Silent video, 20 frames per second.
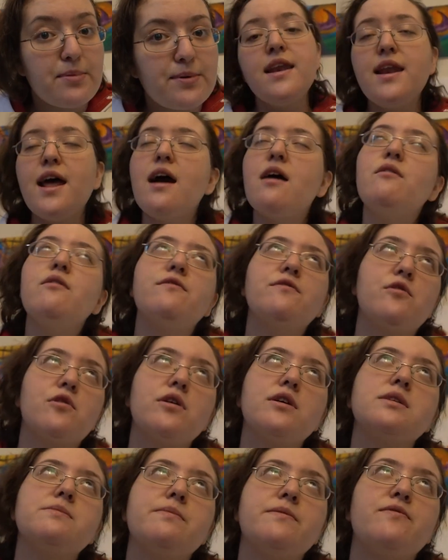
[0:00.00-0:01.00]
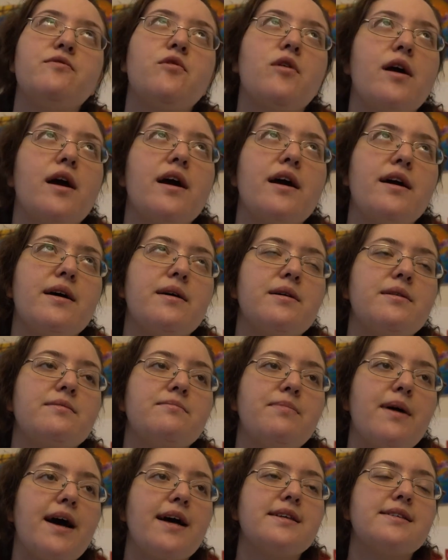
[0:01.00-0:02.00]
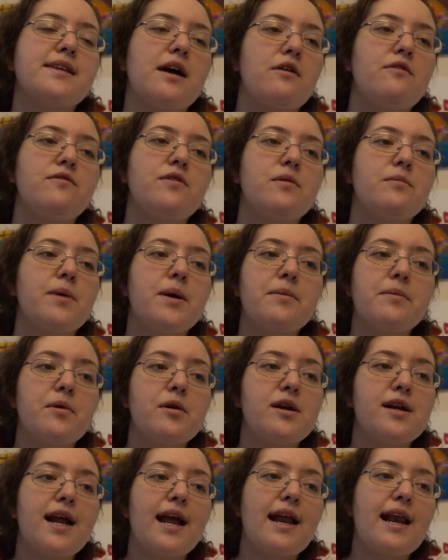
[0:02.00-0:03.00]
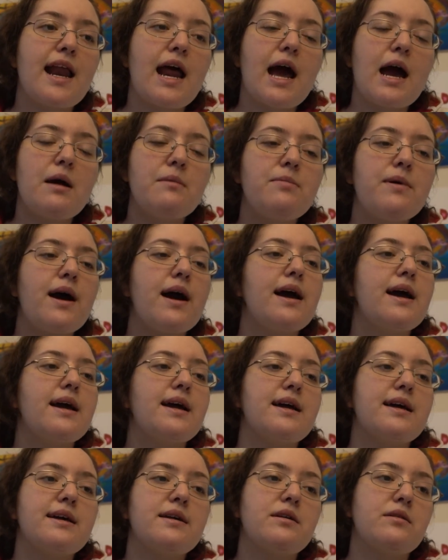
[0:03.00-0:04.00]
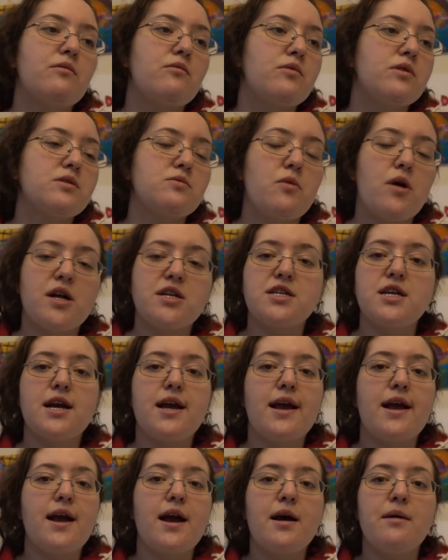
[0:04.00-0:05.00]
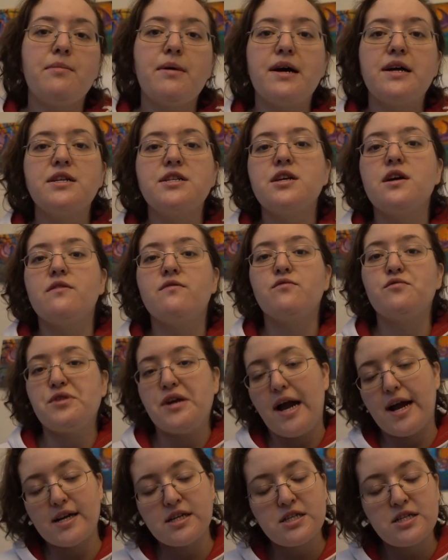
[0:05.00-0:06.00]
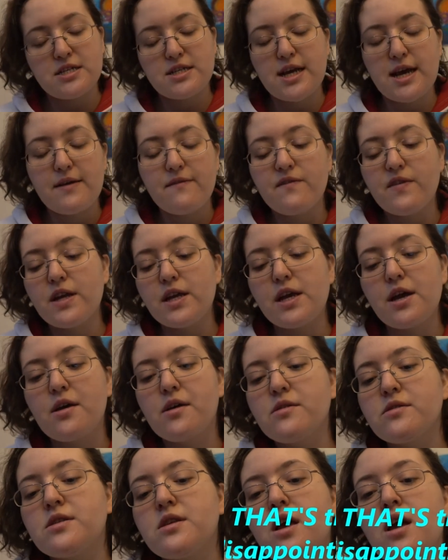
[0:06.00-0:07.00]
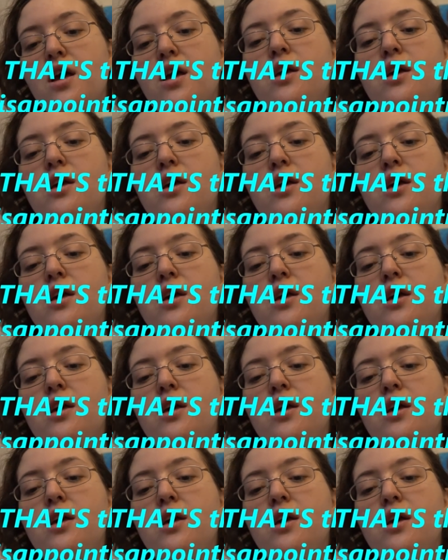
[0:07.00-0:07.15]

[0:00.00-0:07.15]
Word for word: Now, of course, before I passed out for my morning nap, I was watching a bunch of Reaction Time videos,